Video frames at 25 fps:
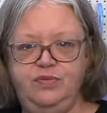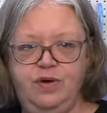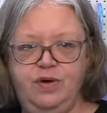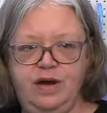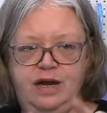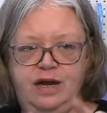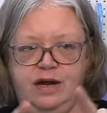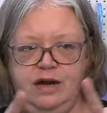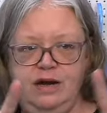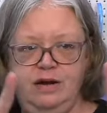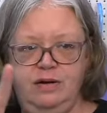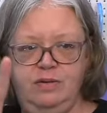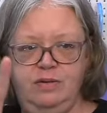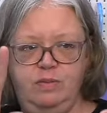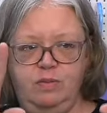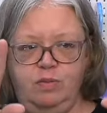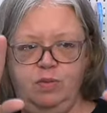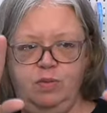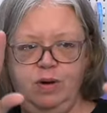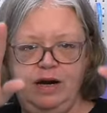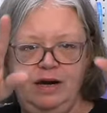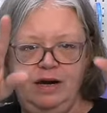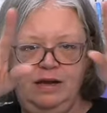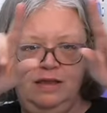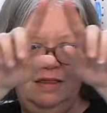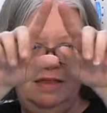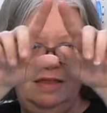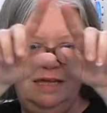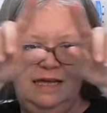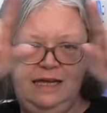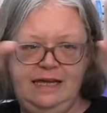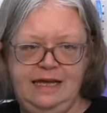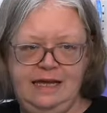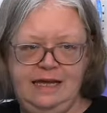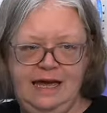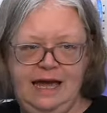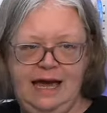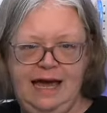where
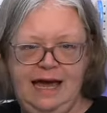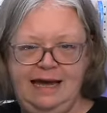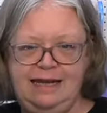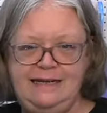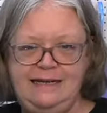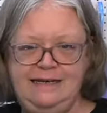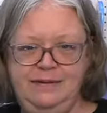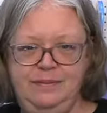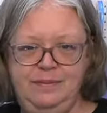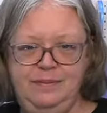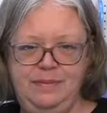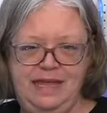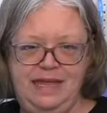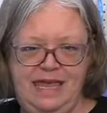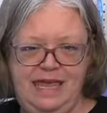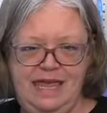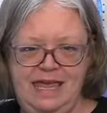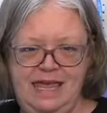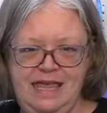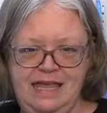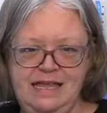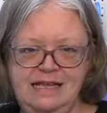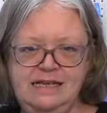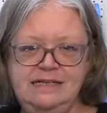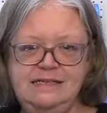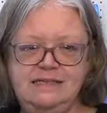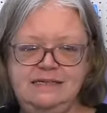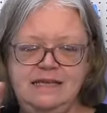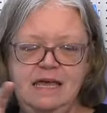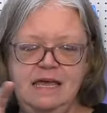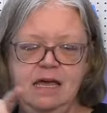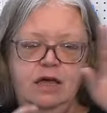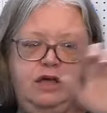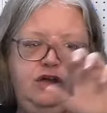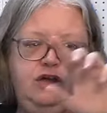the item is.